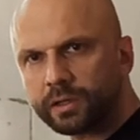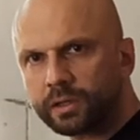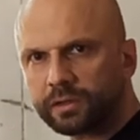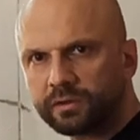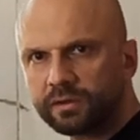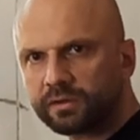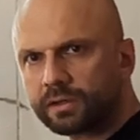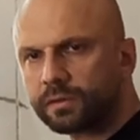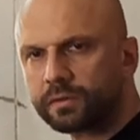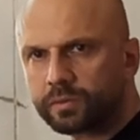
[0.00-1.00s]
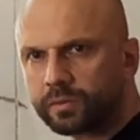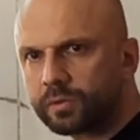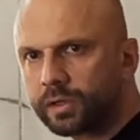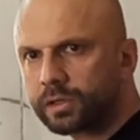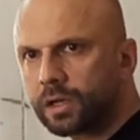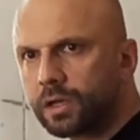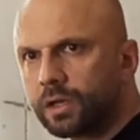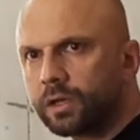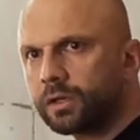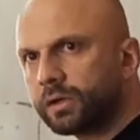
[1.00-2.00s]
You're gonna see stuff through it.
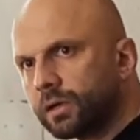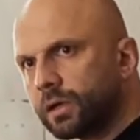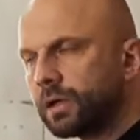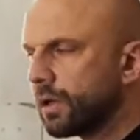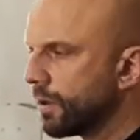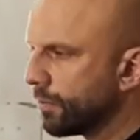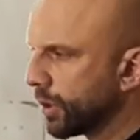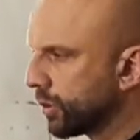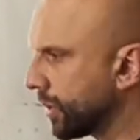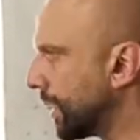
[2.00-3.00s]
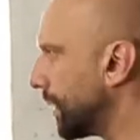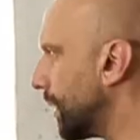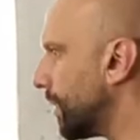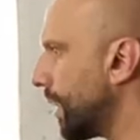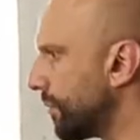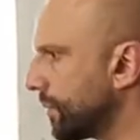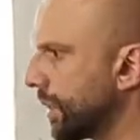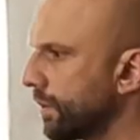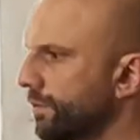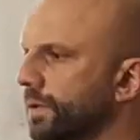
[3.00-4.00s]
You're gonna but you're going to get have to
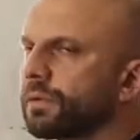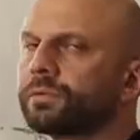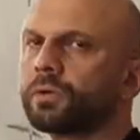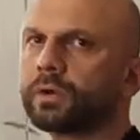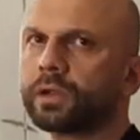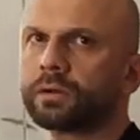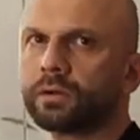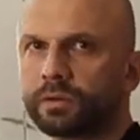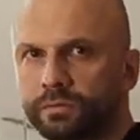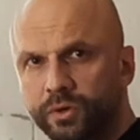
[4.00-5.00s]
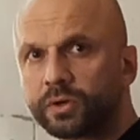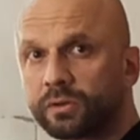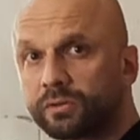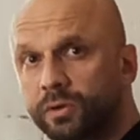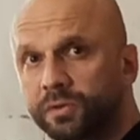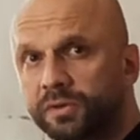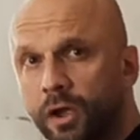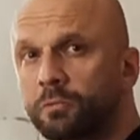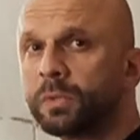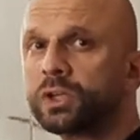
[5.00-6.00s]
get a feel for it on vertical surface,
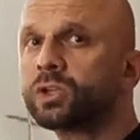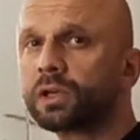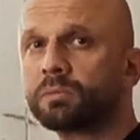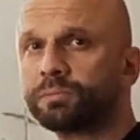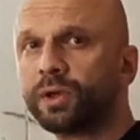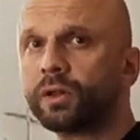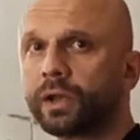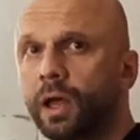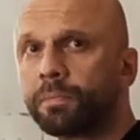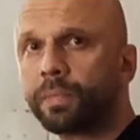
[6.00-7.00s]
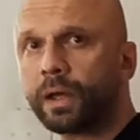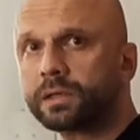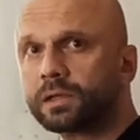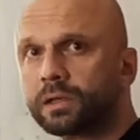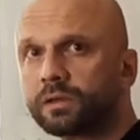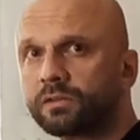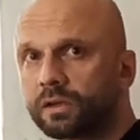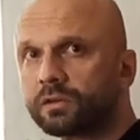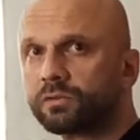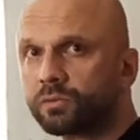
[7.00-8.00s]
how much you can build up until yeah. it
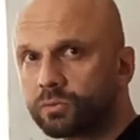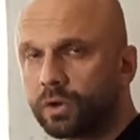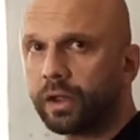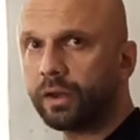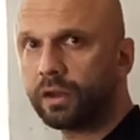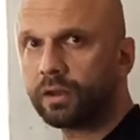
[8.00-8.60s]
starts to run.